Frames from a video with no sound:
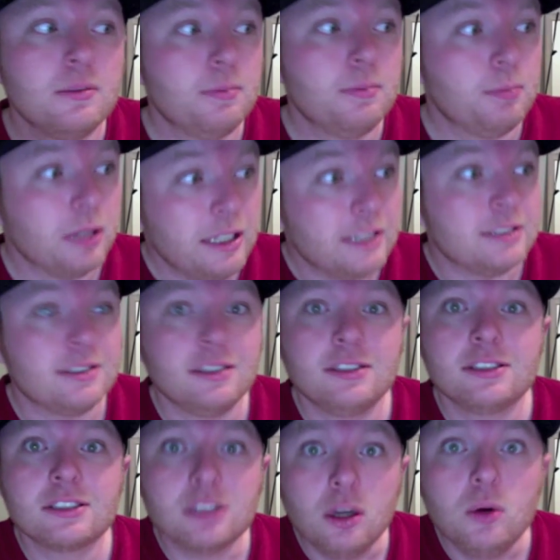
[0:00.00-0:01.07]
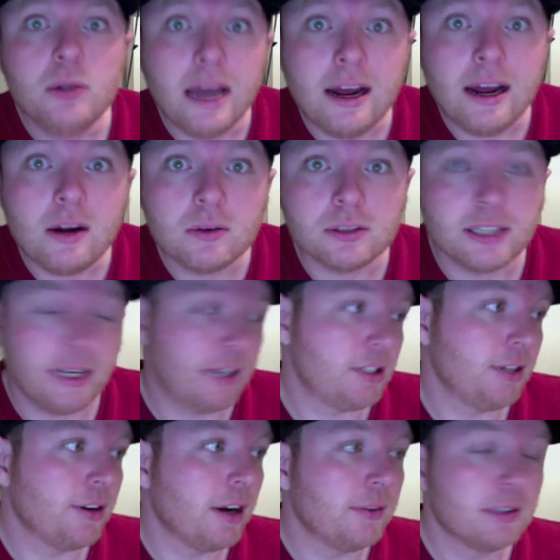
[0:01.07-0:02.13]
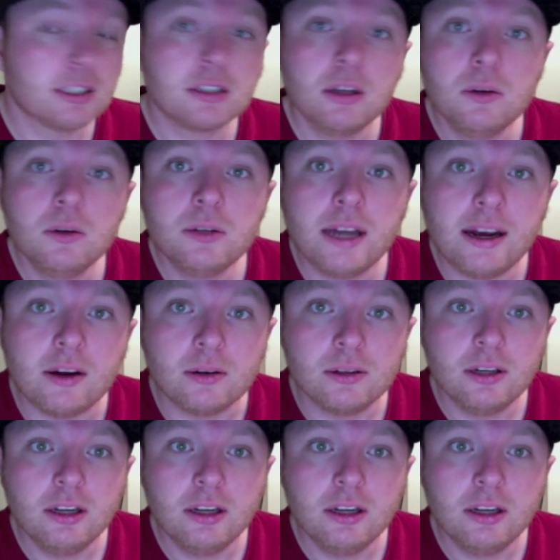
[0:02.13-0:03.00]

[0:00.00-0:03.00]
please, slow down, taxi driver, slow down.